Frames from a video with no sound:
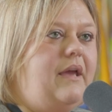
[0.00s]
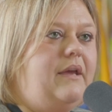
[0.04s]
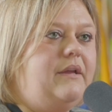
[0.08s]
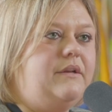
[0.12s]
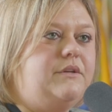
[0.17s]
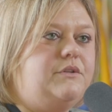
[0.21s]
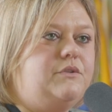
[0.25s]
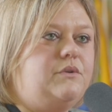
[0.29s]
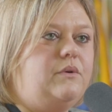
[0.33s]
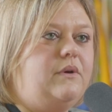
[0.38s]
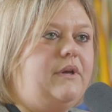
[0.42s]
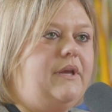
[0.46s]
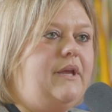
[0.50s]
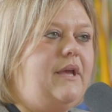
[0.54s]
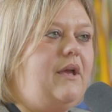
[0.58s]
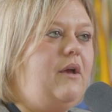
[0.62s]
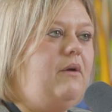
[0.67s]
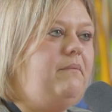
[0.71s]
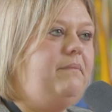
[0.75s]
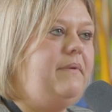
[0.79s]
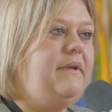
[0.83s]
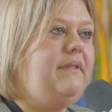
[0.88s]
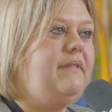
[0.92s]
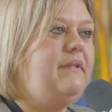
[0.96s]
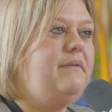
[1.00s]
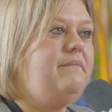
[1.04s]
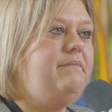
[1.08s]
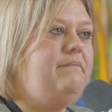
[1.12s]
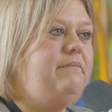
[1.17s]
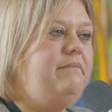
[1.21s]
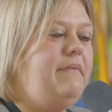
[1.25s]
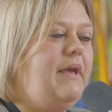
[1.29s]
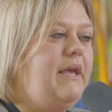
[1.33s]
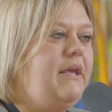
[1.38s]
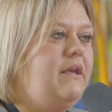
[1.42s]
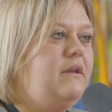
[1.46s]
I enjoy helping
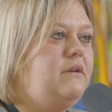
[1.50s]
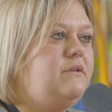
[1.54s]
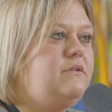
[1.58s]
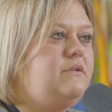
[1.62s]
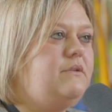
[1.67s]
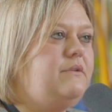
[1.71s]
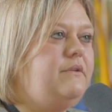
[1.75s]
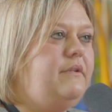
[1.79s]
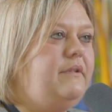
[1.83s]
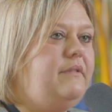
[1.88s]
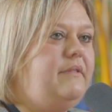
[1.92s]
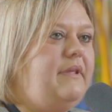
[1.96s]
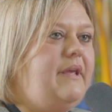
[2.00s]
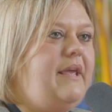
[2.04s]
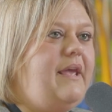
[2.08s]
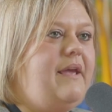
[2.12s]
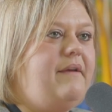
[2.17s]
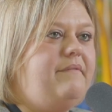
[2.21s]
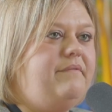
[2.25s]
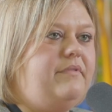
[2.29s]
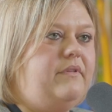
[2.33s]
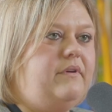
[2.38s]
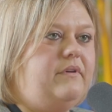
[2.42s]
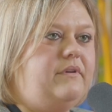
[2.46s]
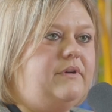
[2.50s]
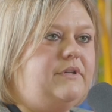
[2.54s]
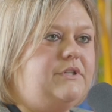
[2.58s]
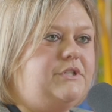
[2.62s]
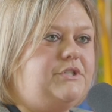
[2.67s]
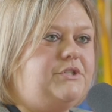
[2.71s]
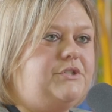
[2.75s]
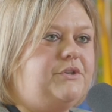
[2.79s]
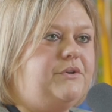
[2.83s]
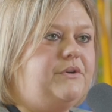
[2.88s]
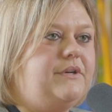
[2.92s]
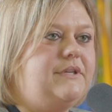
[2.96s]
them, making sure that they have their
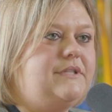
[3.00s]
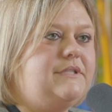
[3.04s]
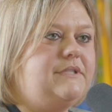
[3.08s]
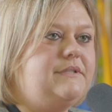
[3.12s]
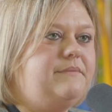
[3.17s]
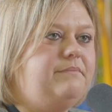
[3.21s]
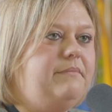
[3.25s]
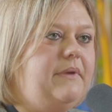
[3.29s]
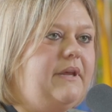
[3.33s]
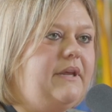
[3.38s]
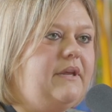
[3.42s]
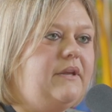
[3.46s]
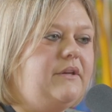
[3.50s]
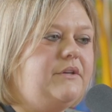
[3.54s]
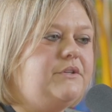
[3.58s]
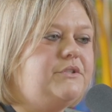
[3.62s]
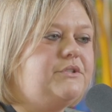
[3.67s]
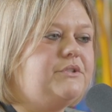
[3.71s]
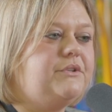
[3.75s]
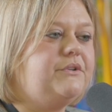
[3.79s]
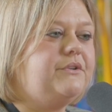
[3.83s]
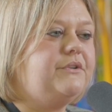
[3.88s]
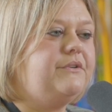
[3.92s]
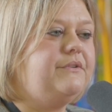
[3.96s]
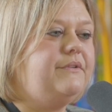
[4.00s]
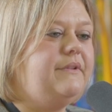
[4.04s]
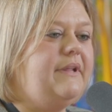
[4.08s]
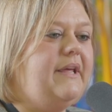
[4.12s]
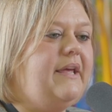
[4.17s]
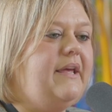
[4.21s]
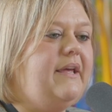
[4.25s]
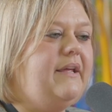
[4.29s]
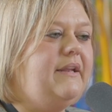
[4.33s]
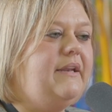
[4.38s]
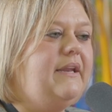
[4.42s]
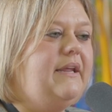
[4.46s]
insurance, making sure
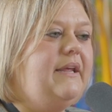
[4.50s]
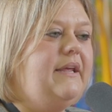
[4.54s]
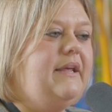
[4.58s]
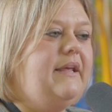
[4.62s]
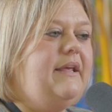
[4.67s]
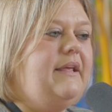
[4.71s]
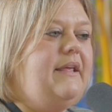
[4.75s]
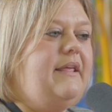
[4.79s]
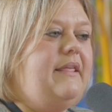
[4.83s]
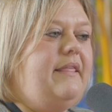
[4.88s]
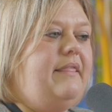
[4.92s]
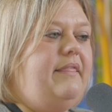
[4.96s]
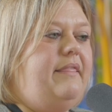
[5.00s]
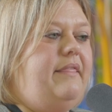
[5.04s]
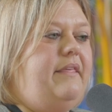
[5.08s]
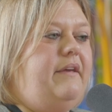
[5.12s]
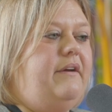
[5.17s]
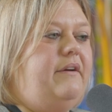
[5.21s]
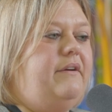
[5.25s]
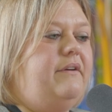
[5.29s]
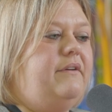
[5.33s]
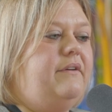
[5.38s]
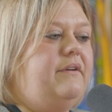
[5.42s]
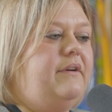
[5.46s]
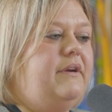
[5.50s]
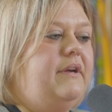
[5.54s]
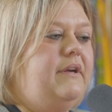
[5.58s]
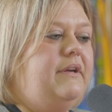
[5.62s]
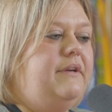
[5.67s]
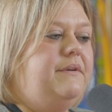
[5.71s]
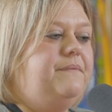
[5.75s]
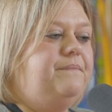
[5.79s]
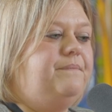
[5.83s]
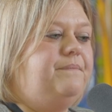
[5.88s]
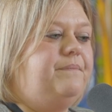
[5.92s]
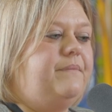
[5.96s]
that they're
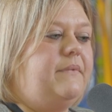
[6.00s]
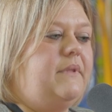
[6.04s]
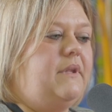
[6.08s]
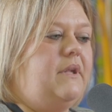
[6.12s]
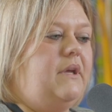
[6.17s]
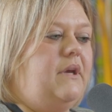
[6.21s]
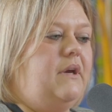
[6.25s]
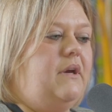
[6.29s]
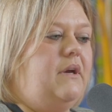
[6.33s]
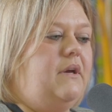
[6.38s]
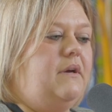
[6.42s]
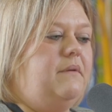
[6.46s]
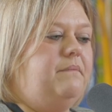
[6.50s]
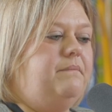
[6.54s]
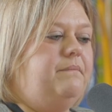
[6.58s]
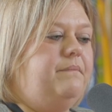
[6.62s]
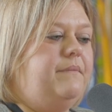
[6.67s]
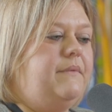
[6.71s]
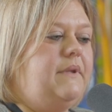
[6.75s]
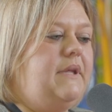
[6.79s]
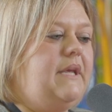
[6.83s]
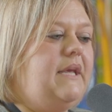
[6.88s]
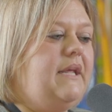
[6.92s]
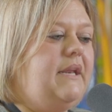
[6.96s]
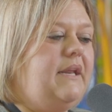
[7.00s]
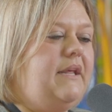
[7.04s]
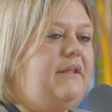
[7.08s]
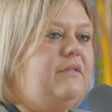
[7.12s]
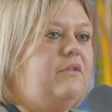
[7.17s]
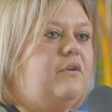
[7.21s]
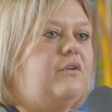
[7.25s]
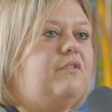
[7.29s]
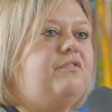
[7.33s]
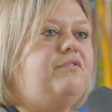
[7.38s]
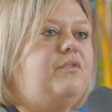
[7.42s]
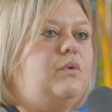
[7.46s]
getting
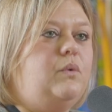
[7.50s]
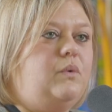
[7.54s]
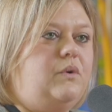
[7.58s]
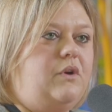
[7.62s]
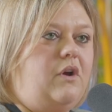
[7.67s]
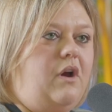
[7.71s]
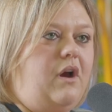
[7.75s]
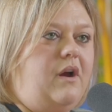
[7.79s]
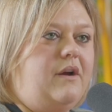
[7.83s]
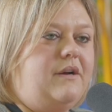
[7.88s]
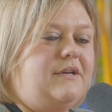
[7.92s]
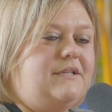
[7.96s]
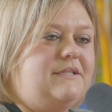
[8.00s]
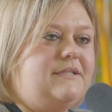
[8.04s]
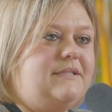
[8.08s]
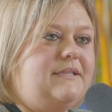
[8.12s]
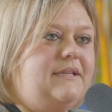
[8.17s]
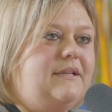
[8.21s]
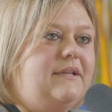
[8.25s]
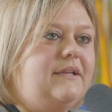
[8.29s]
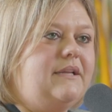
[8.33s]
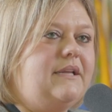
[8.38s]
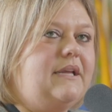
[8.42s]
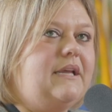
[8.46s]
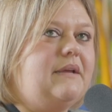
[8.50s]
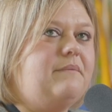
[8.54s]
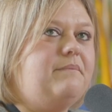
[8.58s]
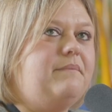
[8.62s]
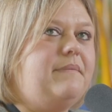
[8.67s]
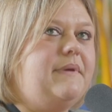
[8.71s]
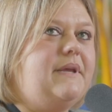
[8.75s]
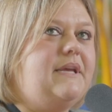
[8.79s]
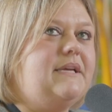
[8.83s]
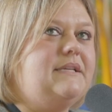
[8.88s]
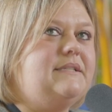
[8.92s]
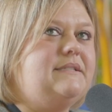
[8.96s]
their food cards,
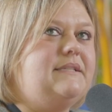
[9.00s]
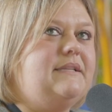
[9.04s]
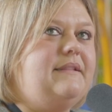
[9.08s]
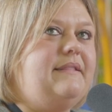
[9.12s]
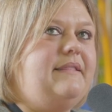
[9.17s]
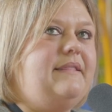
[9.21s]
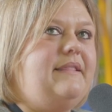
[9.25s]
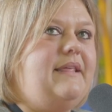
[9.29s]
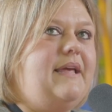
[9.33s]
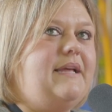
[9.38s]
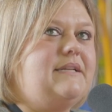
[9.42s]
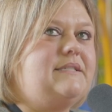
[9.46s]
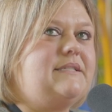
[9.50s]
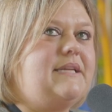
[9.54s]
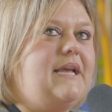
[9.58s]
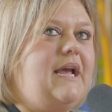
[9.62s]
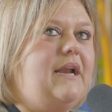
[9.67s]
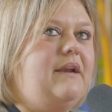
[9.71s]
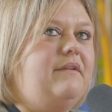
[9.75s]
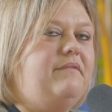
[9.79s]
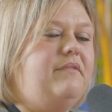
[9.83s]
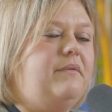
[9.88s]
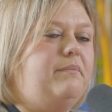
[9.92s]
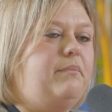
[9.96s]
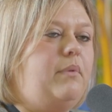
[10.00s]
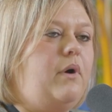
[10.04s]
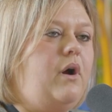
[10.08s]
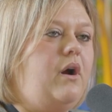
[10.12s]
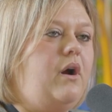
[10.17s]
because that's kind of